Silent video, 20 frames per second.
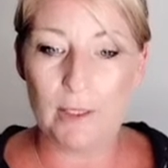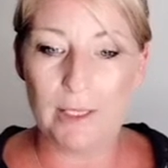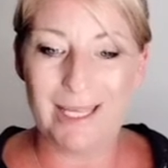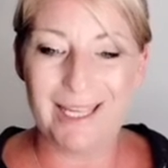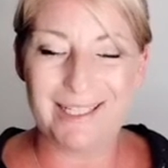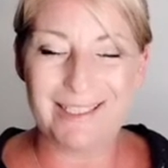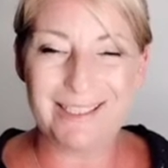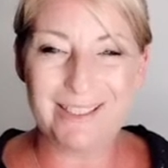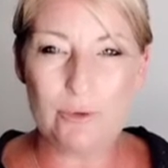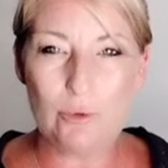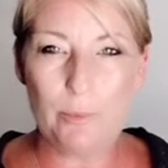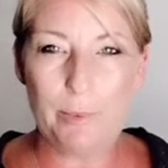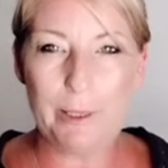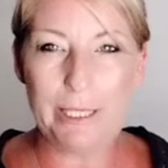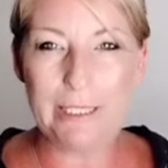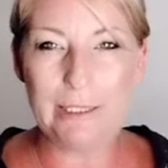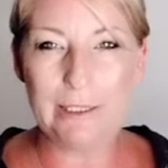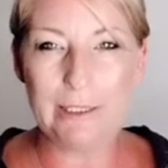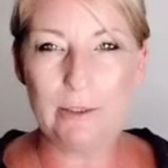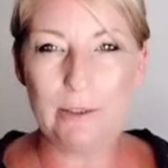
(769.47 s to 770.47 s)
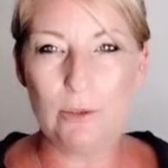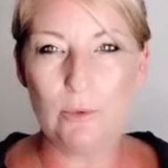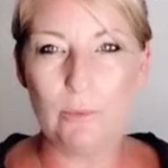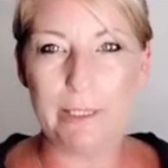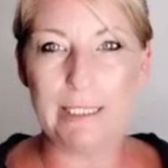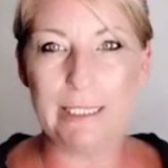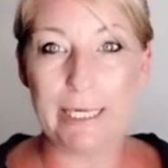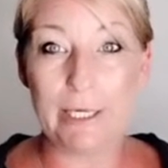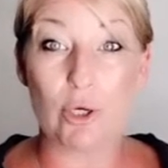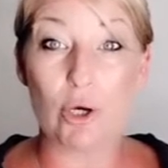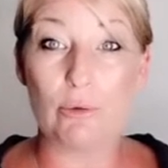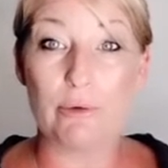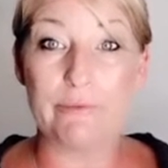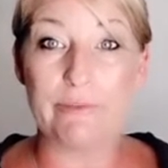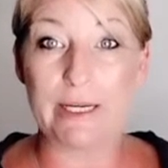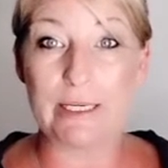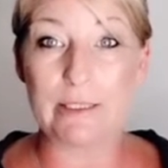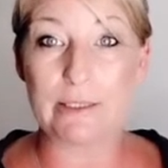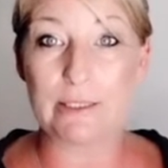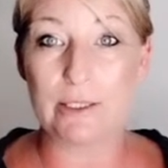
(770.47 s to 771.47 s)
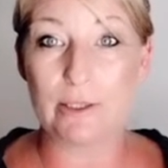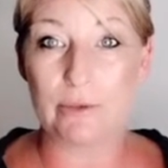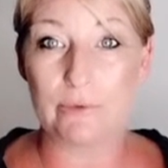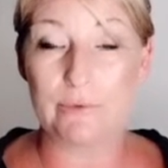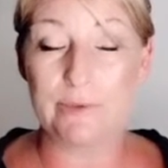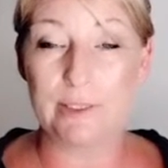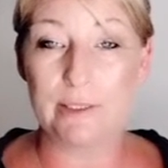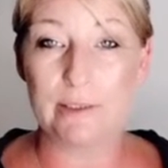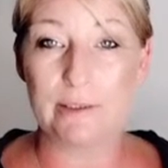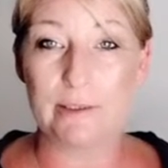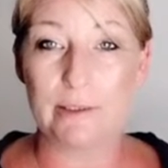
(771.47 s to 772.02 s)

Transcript: And little by little, we let go of ourselves.